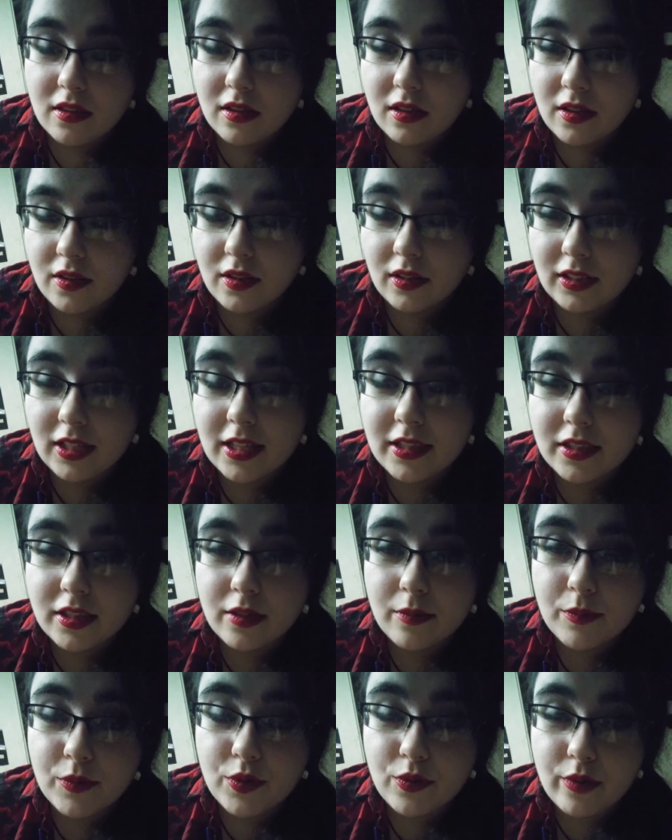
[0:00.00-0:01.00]
Let
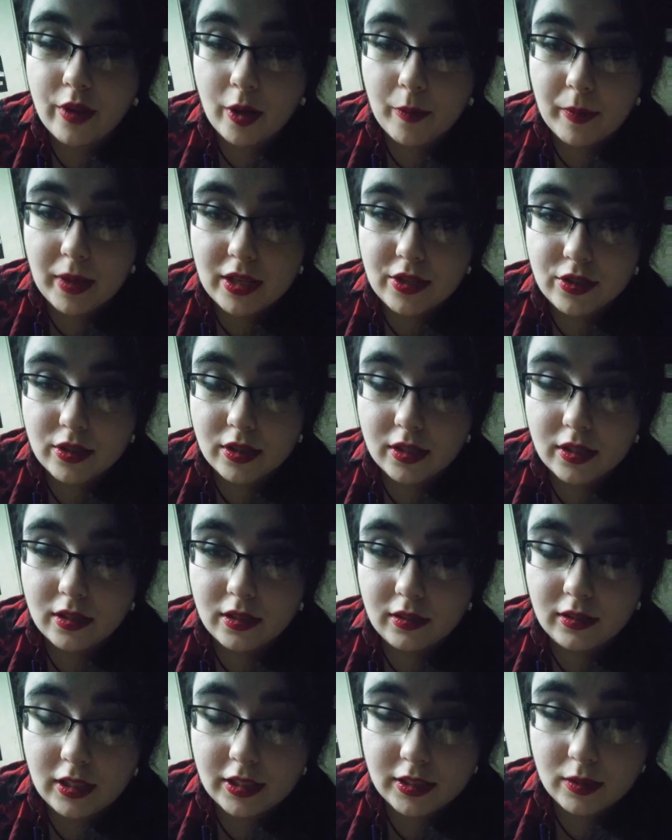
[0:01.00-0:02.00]
them do their magic.
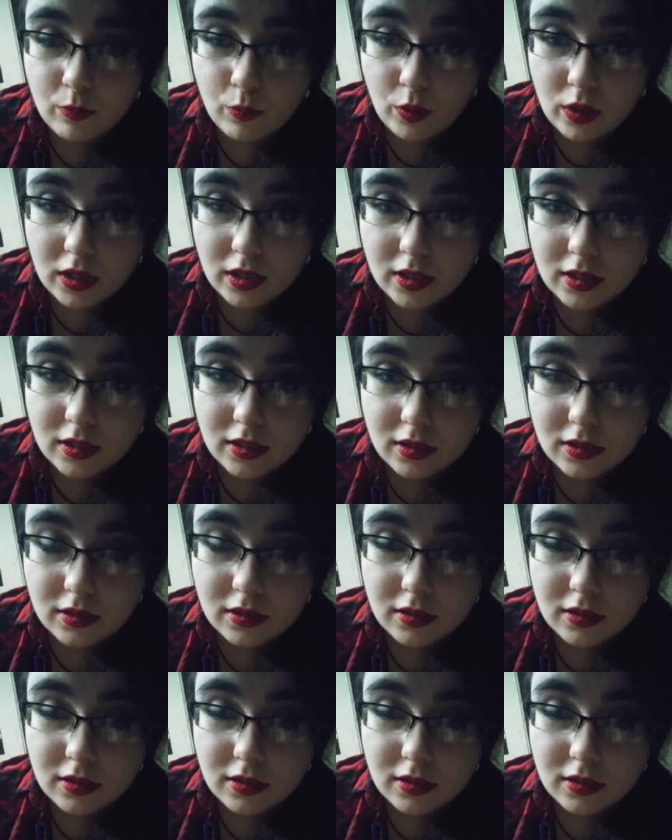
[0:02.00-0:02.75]
Let them work.